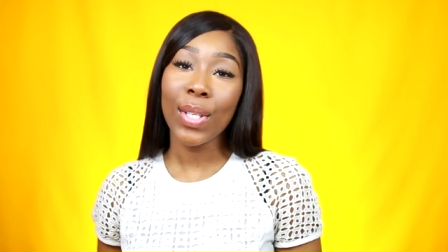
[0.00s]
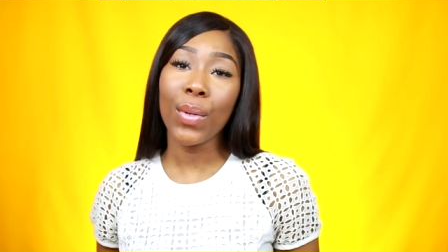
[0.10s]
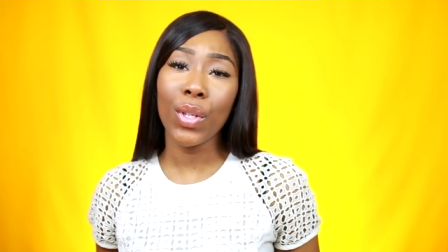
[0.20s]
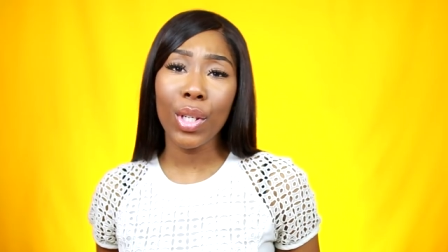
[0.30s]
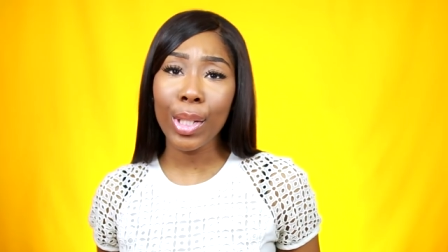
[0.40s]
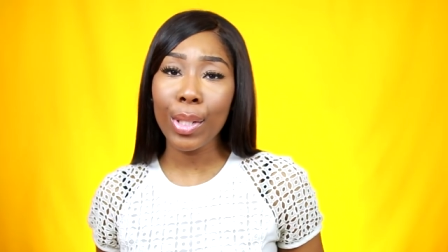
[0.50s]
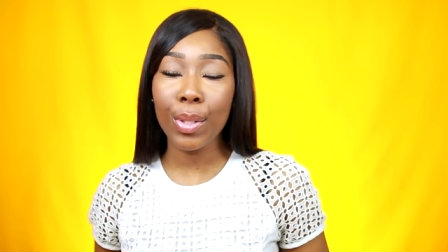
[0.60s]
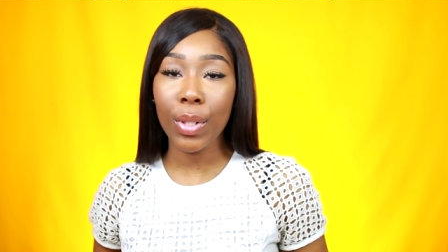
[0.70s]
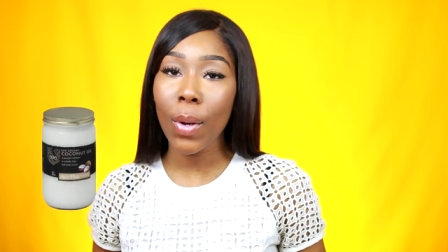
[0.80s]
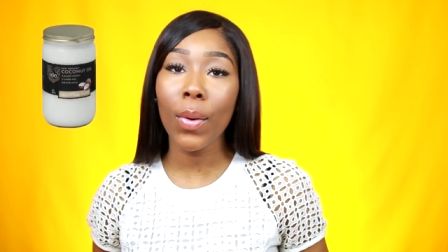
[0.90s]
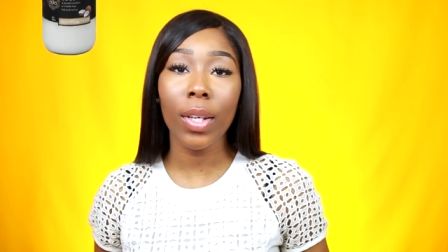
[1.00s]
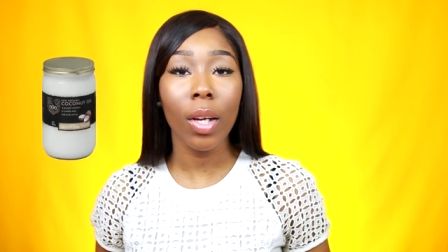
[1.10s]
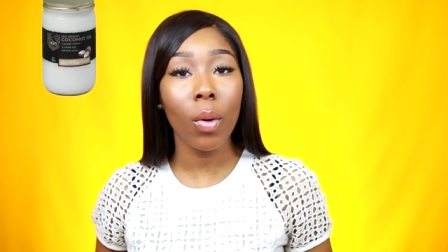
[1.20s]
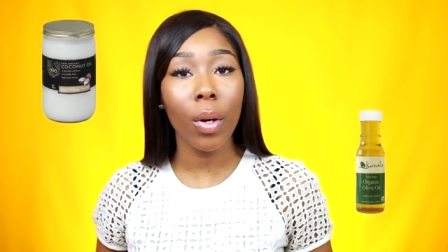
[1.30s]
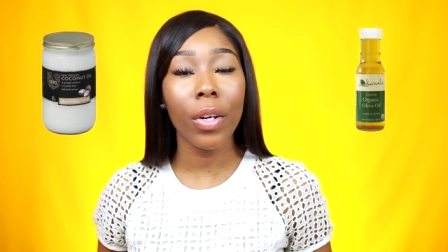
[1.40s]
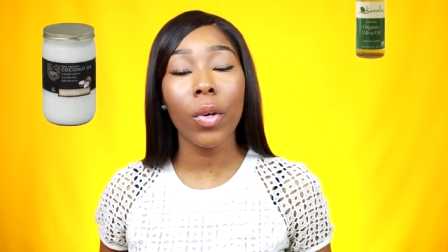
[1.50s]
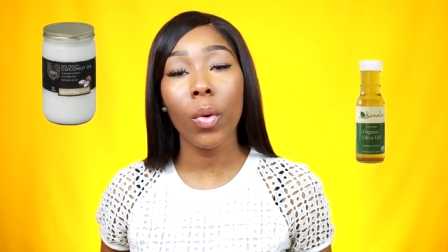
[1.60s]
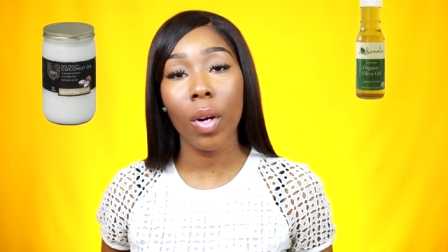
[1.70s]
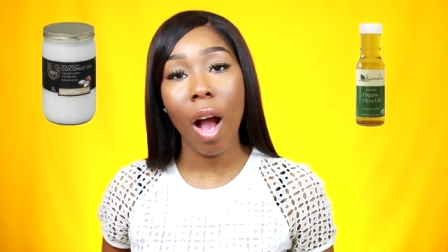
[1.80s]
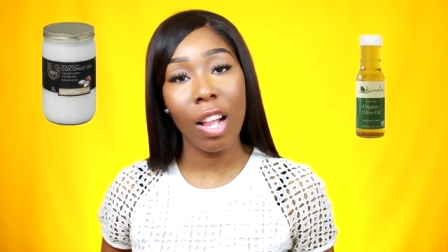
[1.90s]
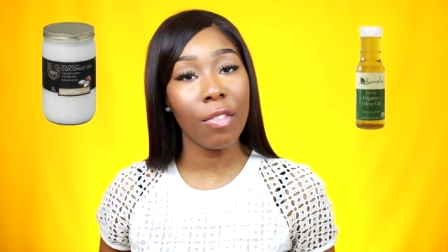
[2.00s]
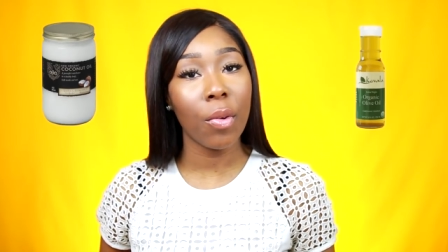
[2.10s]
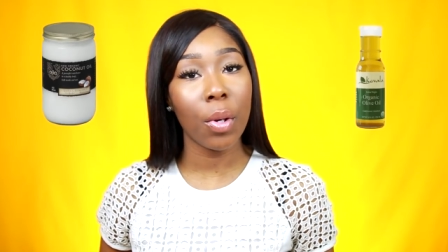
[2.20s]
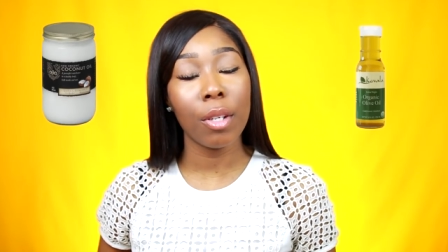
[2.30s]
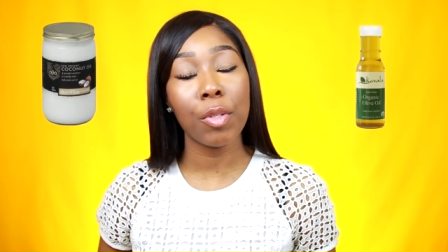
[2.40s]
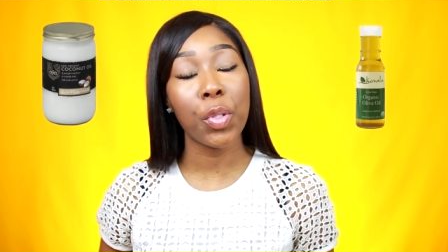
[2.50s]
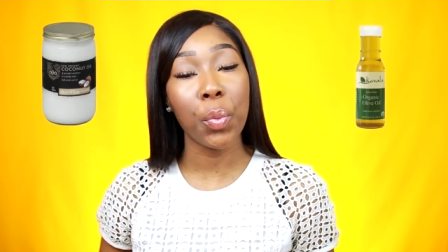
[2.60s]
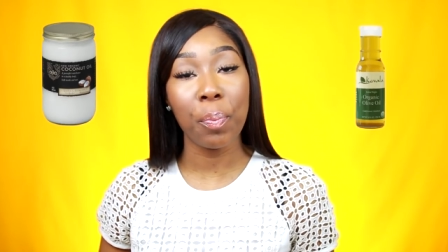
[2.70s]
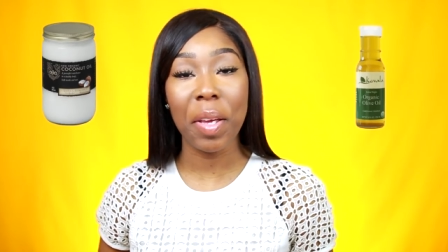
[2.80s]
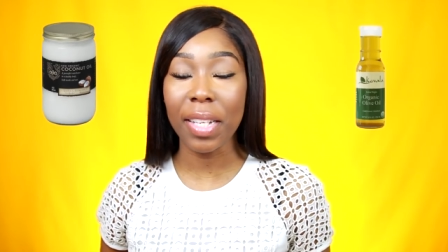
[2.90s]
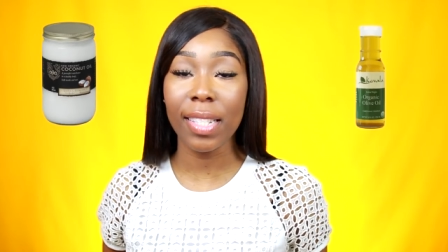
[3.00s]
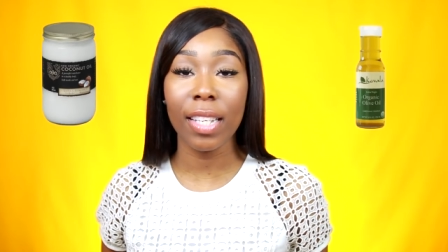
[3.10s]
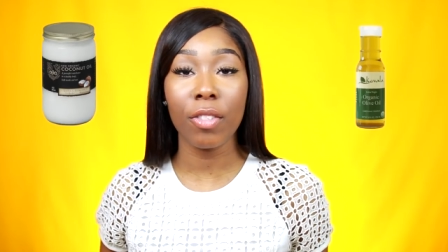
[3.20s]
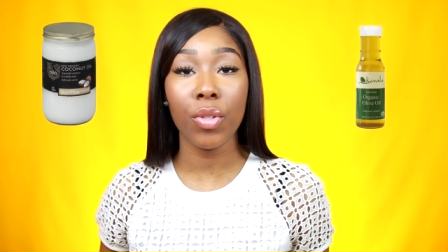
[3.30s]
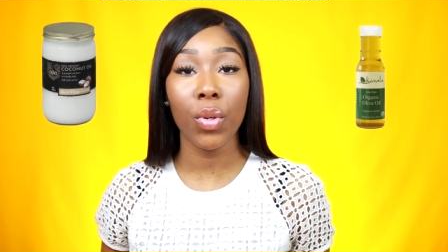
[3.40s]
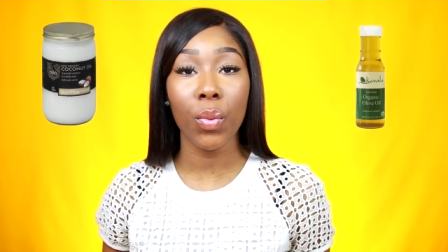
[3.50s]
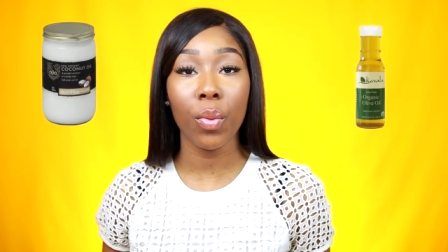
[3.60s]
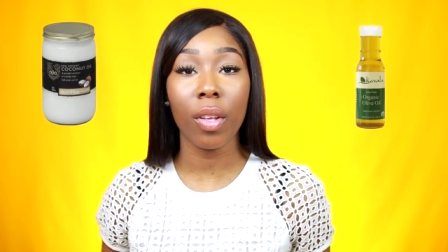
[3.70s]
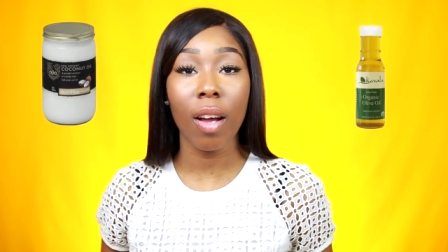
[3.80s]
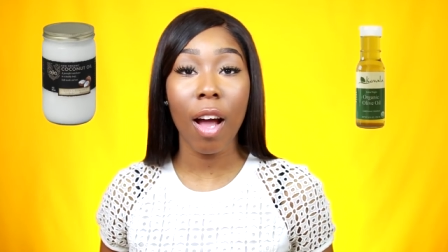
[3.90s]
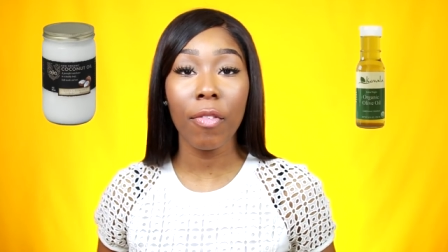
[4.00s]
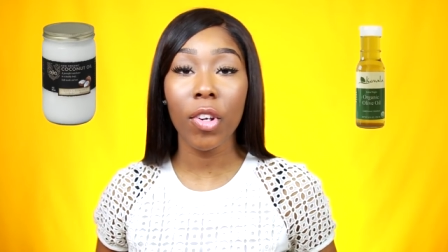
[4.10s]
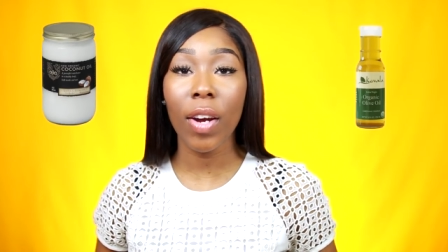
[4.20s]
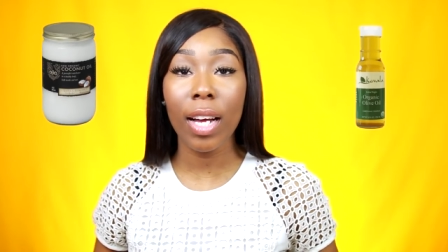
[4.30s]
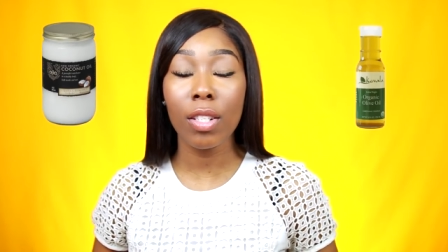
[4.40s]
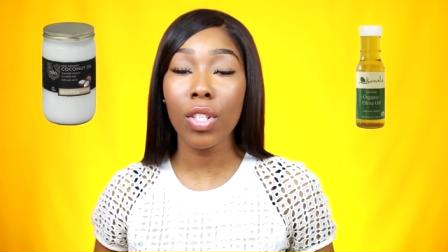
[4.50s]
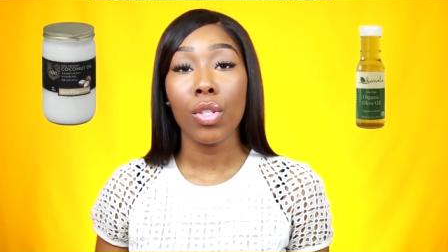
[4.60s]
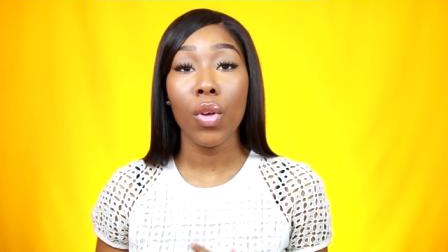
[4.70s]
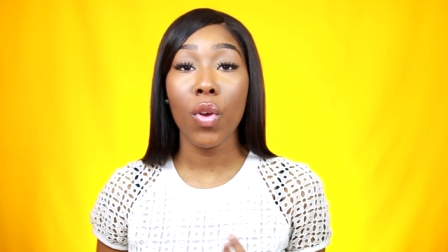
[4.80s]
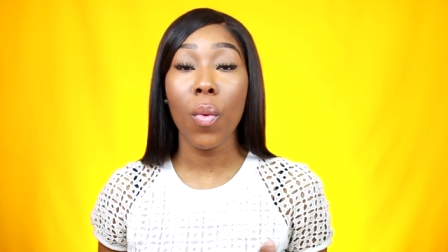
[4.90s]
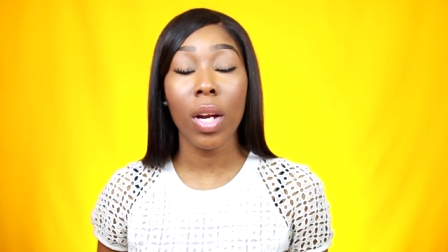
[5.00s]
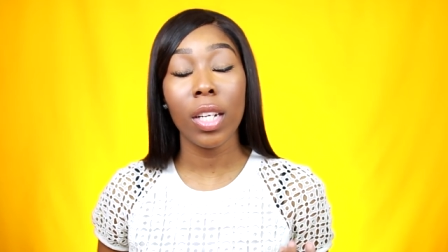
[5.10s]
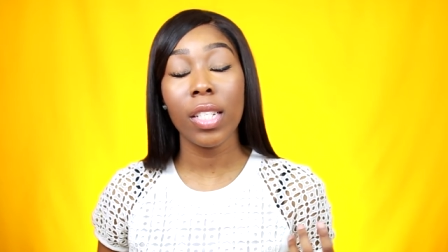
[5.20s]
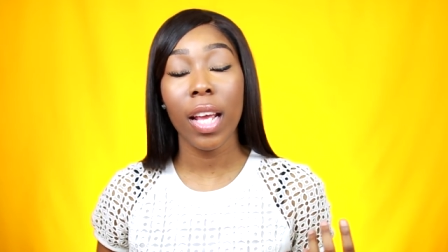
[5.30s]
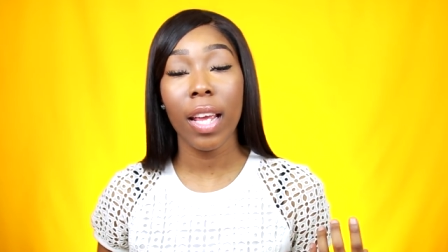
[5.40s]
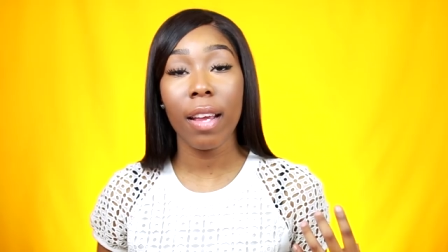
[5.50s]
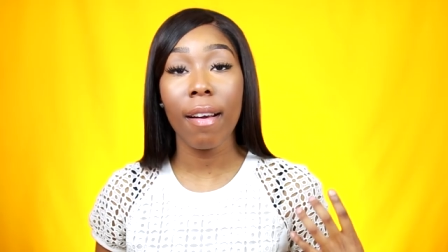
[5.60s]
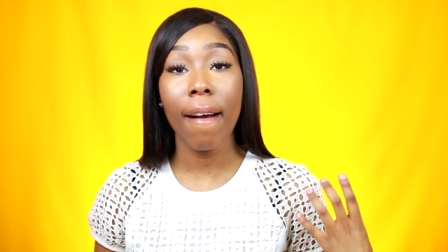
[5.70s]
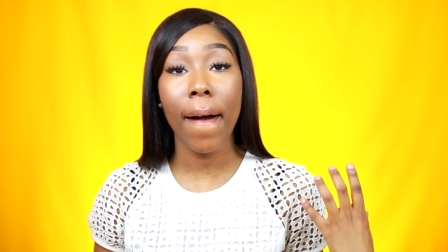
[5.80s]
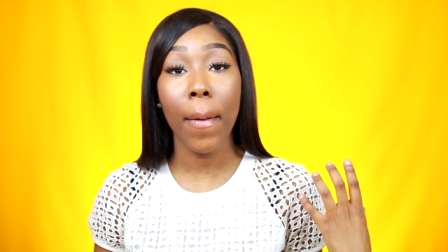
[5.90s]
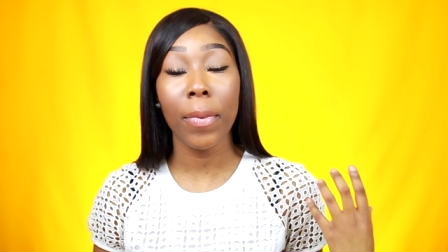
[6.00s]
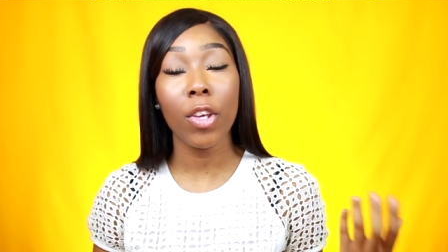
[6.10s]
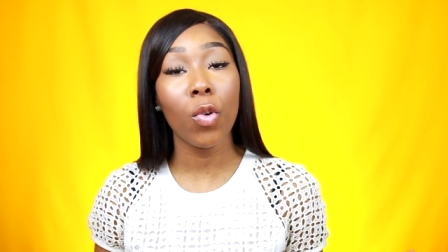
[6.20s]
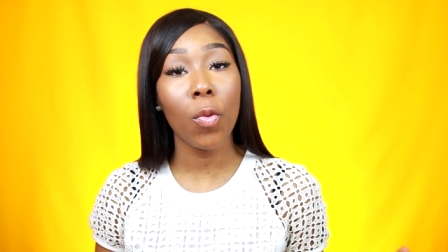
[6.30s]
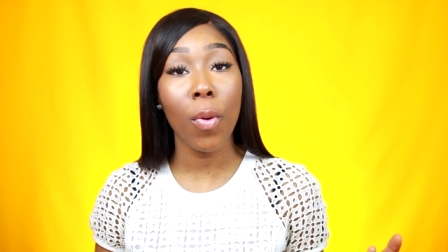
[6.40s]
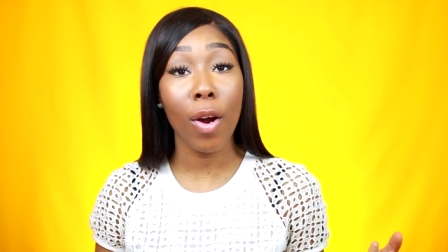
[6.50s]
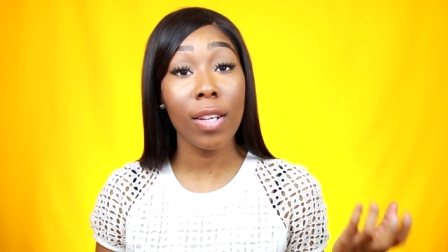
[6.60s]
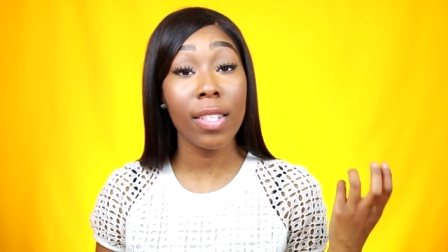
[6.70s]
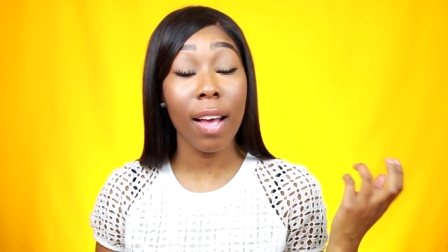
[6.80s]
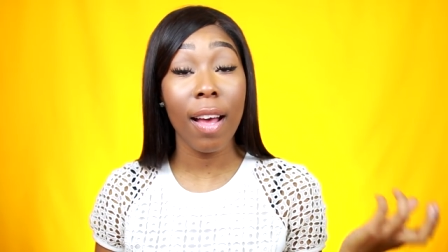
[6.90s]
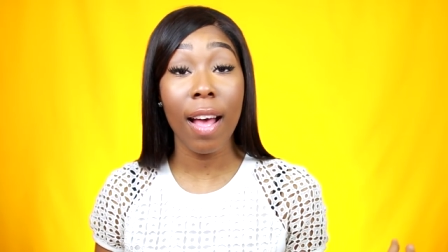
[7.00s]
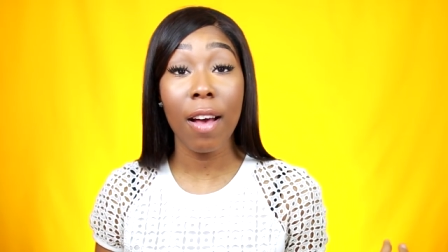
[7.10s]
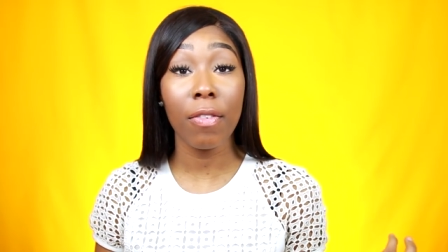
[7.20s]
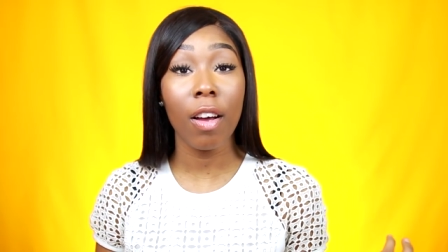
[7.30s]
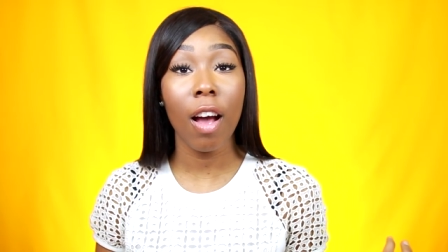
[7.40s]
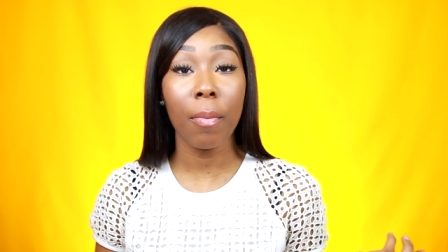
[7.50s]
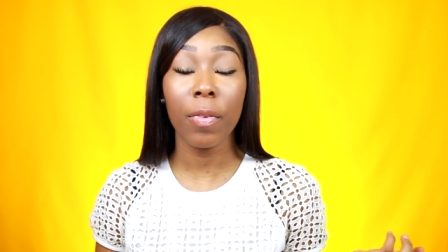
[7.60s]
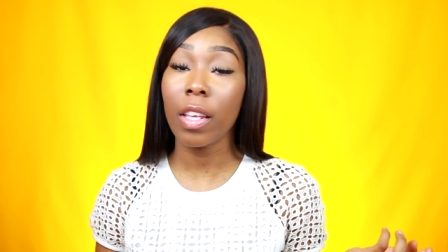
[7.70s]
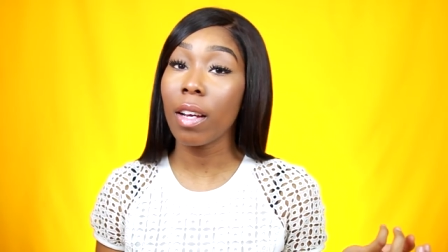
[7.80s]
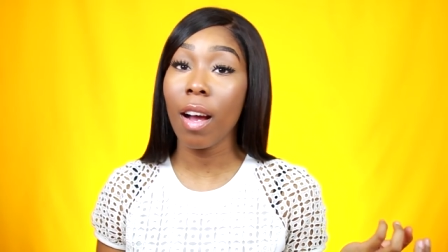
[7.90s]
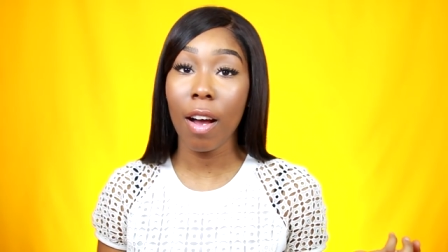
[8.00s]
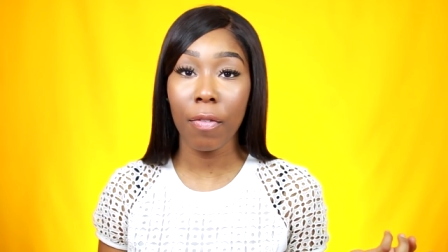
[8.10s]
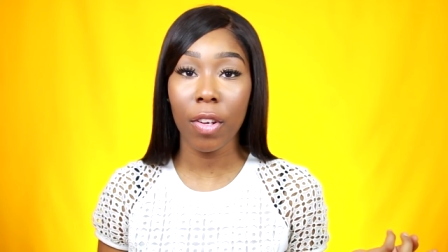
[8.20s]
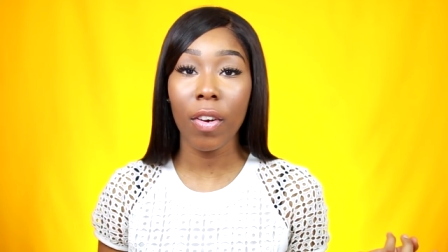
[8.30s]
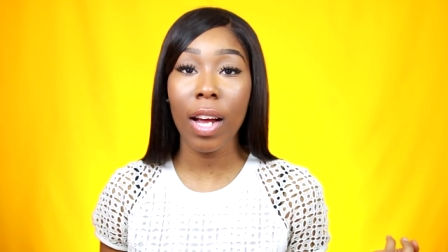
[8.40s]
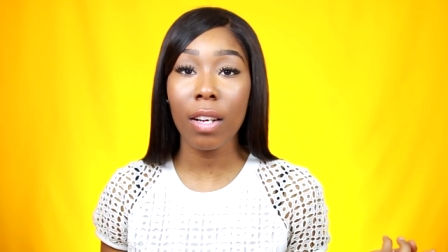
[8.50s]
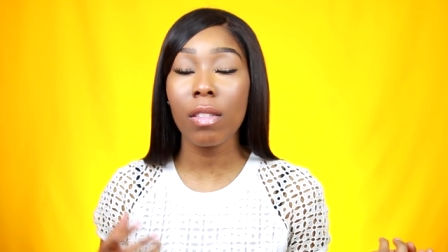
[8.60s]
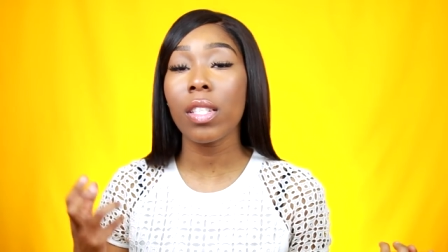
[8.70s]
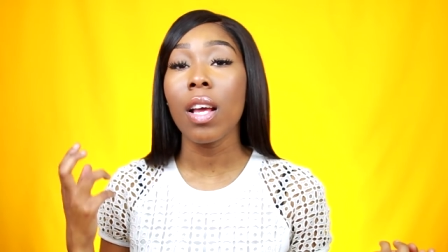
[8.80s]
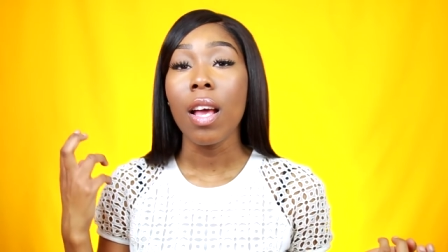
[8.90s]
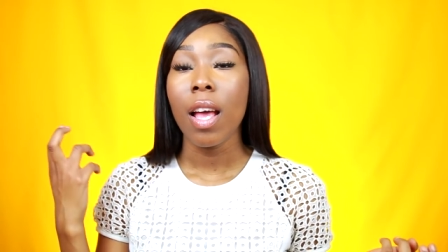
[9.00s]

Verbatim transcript: So you could use coconut oil or olive oil to mix into the coffee grounds. So you wanna take um, equal parts, a half coffee, coffee grounds